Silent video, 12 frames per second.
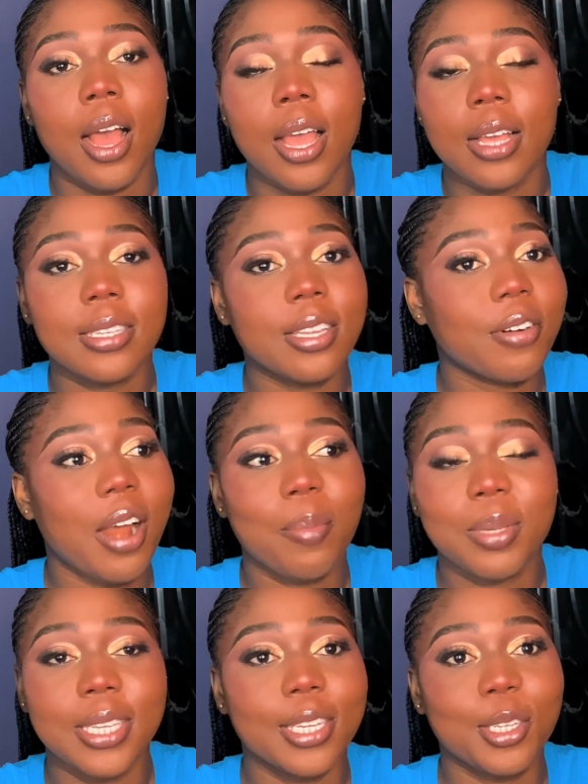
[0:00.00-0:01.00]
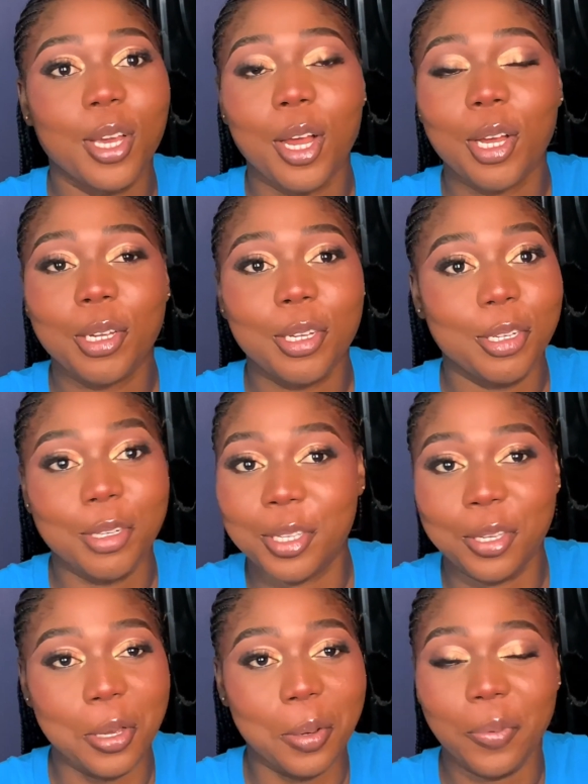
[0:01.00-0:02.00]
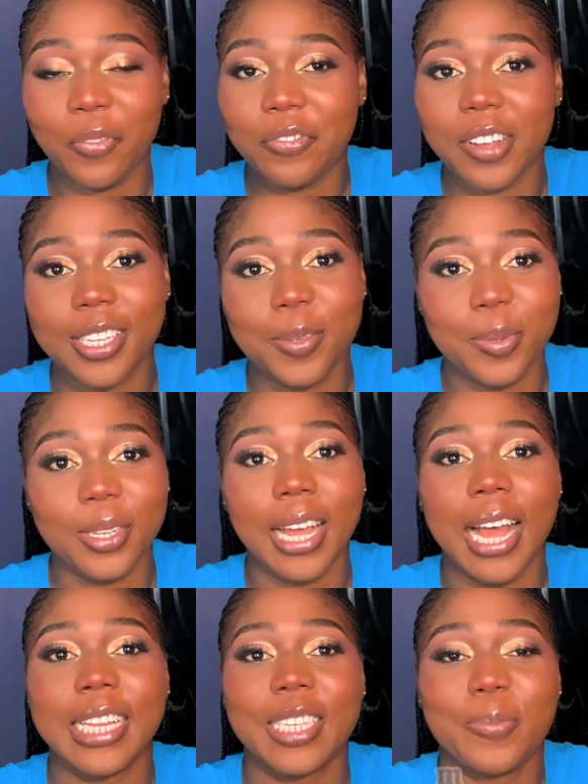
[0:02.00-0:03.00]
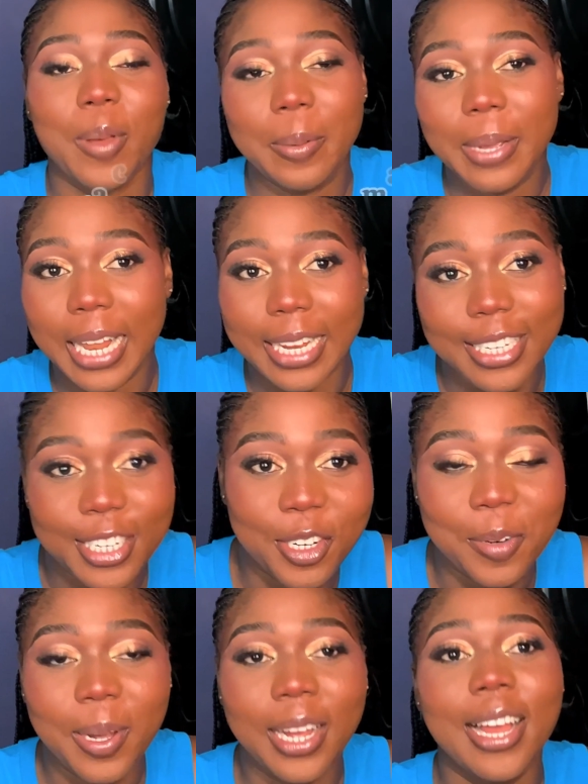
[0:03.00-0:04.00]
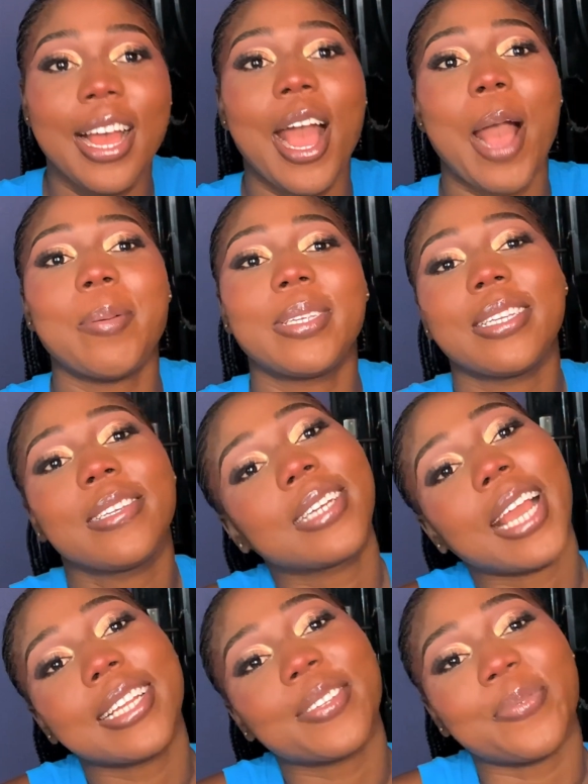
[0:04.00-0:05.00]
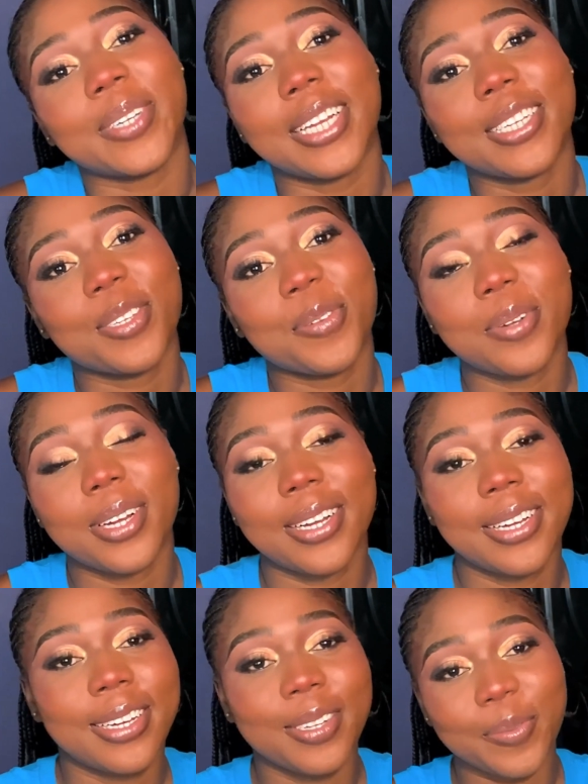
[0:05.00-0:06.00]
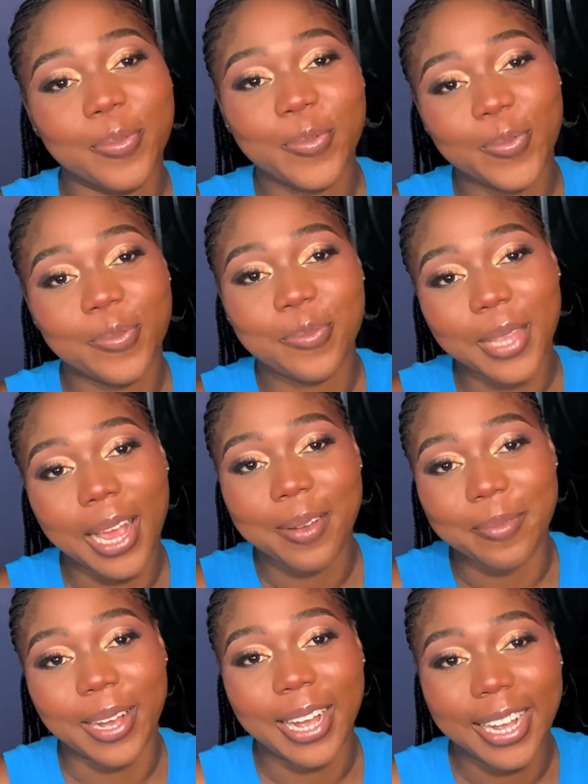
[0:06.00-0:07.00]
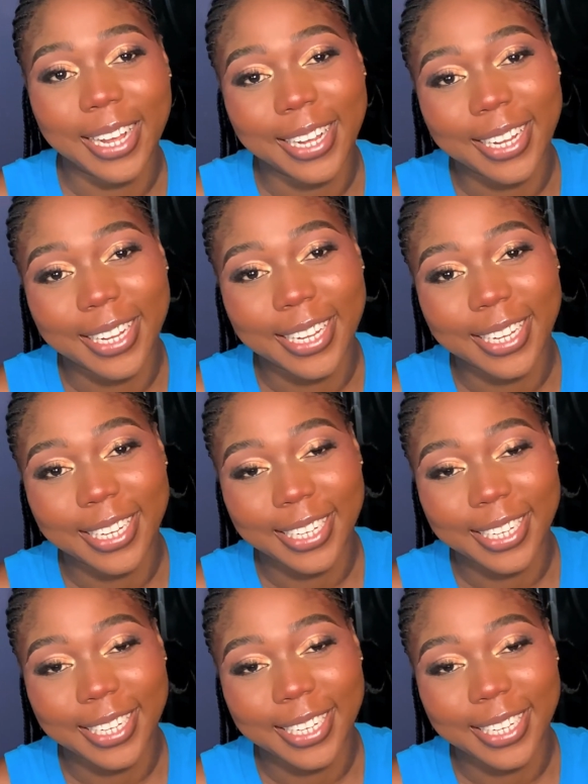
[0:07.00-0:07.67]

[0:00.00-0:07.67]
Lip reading: Instagram, TikTok, YouTube, Facebook at Chioma. I will see you guys in my next one. Bye.